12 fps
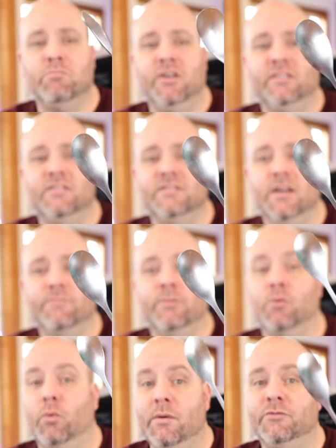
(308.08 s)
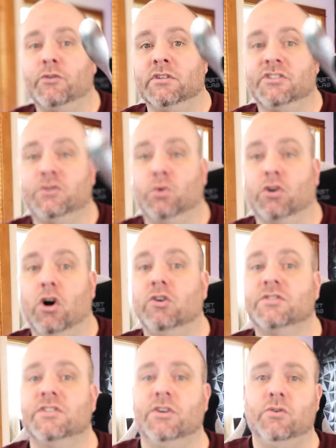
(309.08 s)
can pick these up from the Webstaurant store
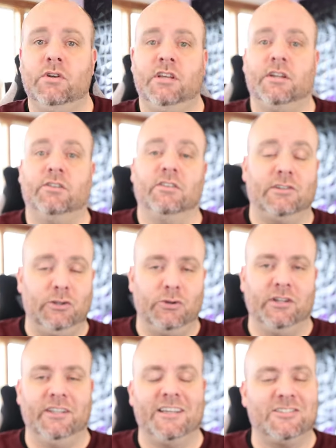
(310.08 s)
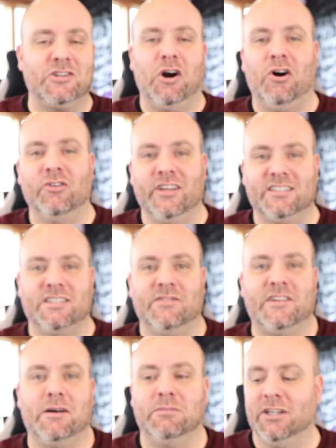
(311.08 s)
also, and I'll include a link to all that
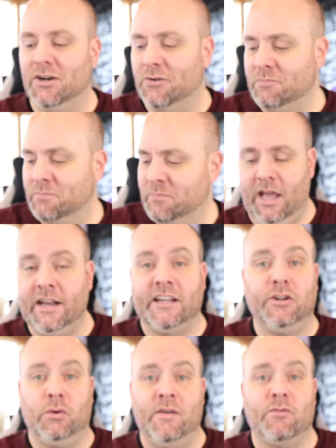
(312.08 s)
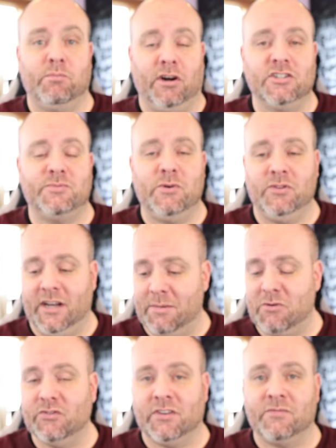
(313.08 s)
stuff down below. And I don't have the bar spoon that
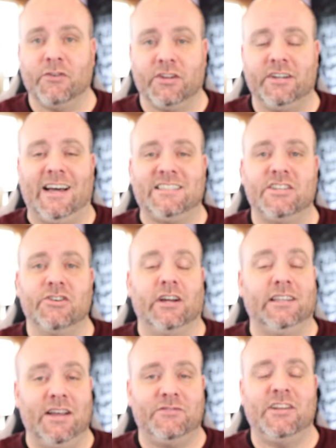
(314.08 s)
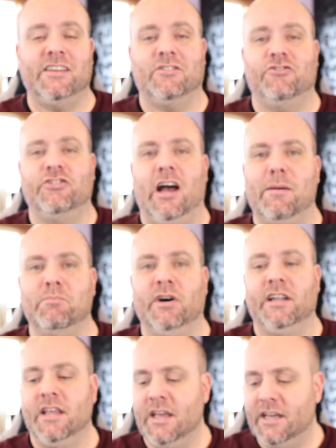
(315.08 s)
I'm using for the class here. I left it at the shop,
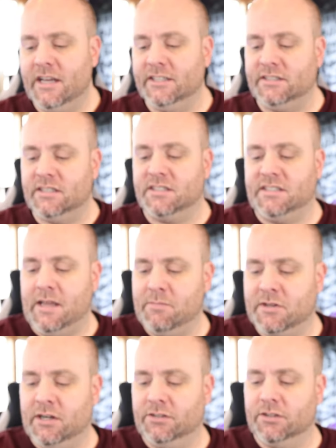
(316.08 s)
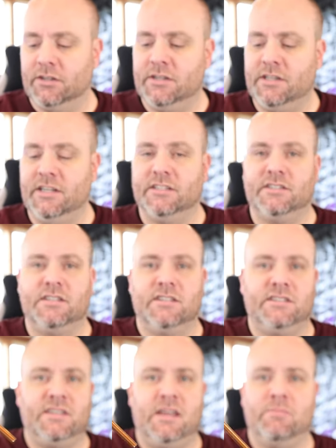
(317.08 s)
but it's the same color. It's
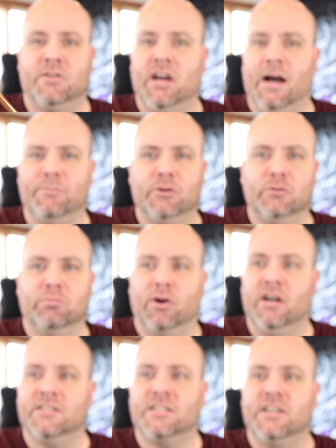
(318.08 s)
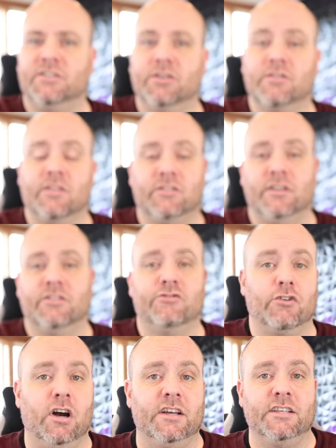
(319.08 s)
this same copper bronze color that the
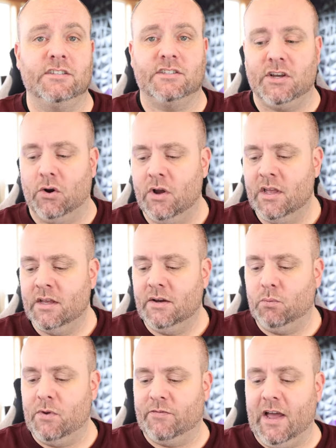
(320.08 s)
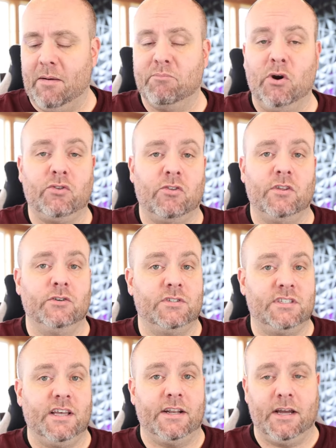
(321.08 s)
straw is. So we've got both of
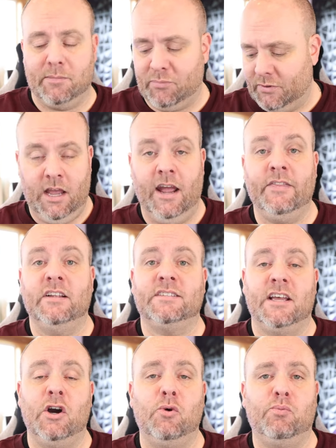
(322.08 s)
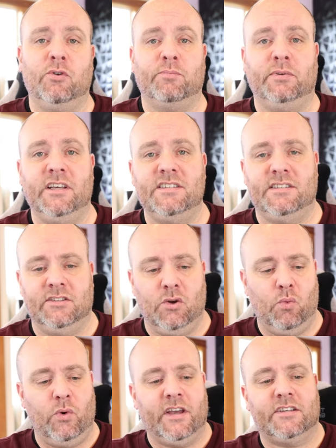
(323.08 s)
those set up. And then to help with placing
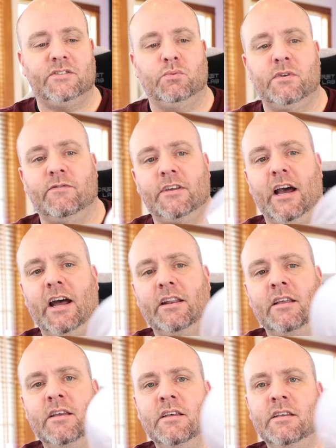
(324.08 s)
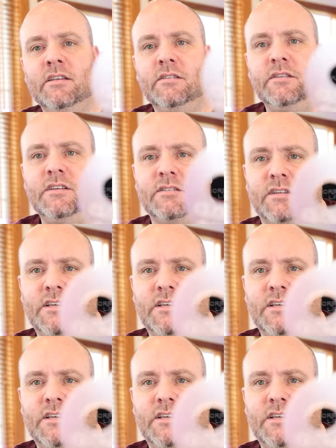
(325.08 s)
the wicks, we've got these